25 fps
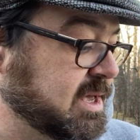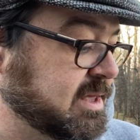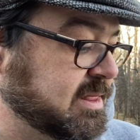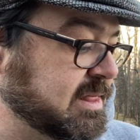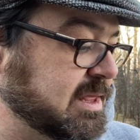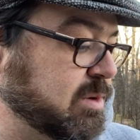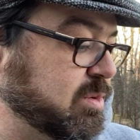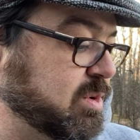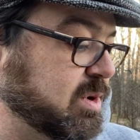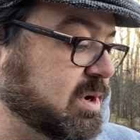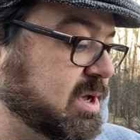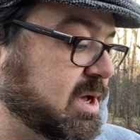
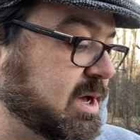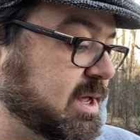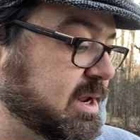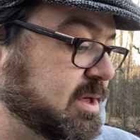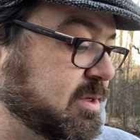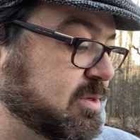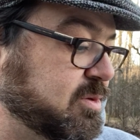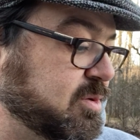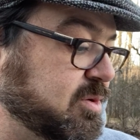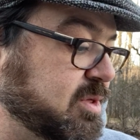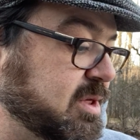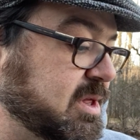They were
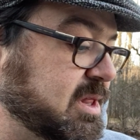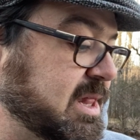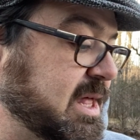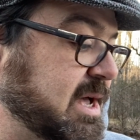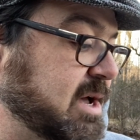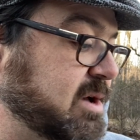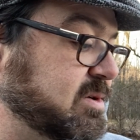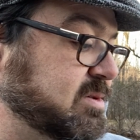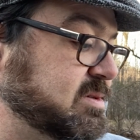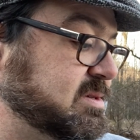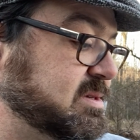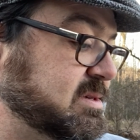cutting through the
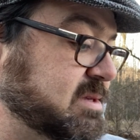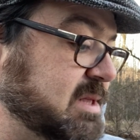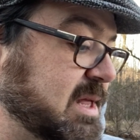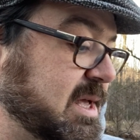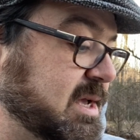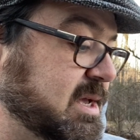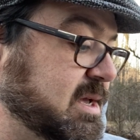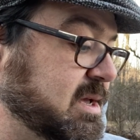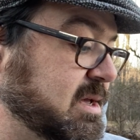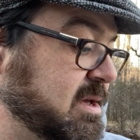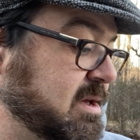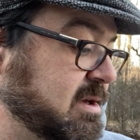clouds
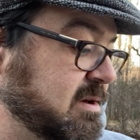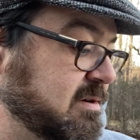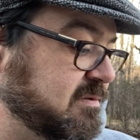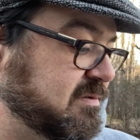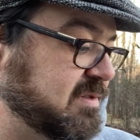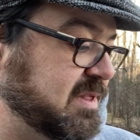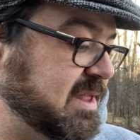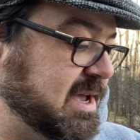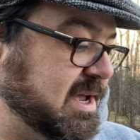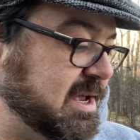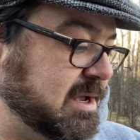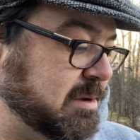like
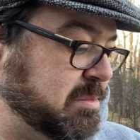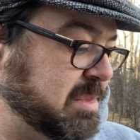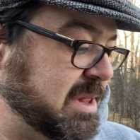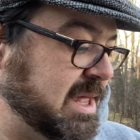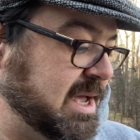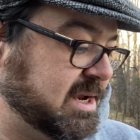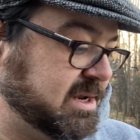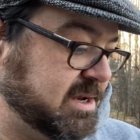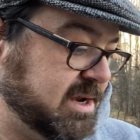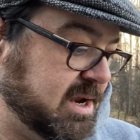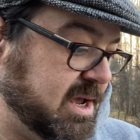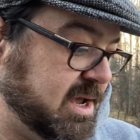flying
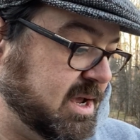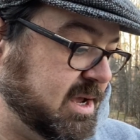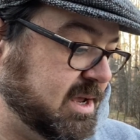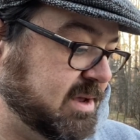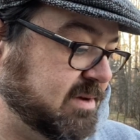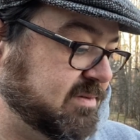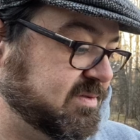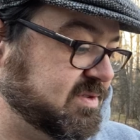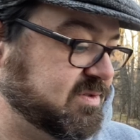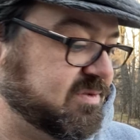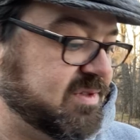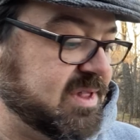black
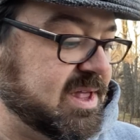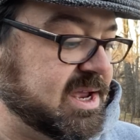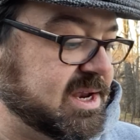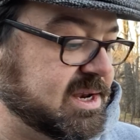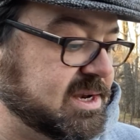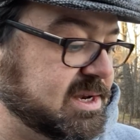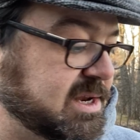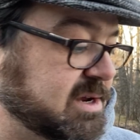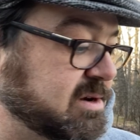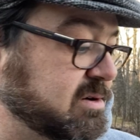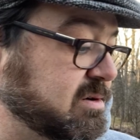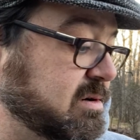knives,
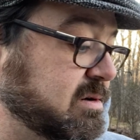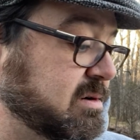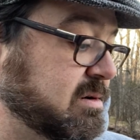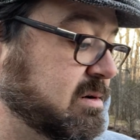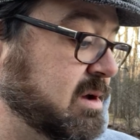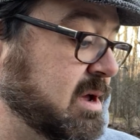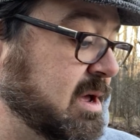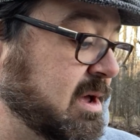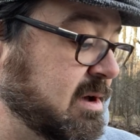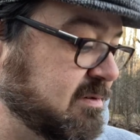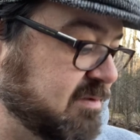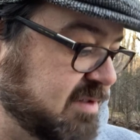flying nearer,
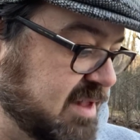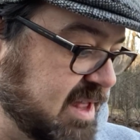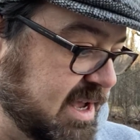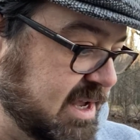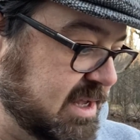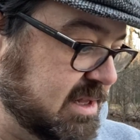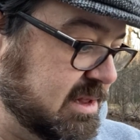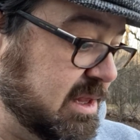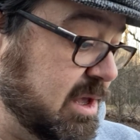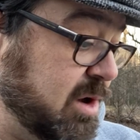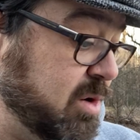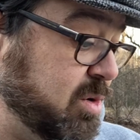
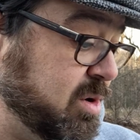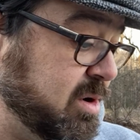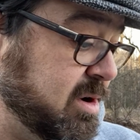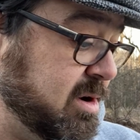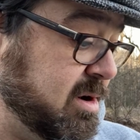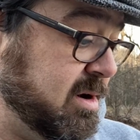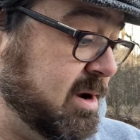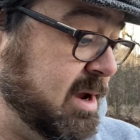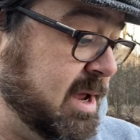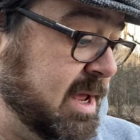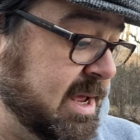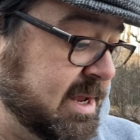flying
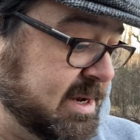lower,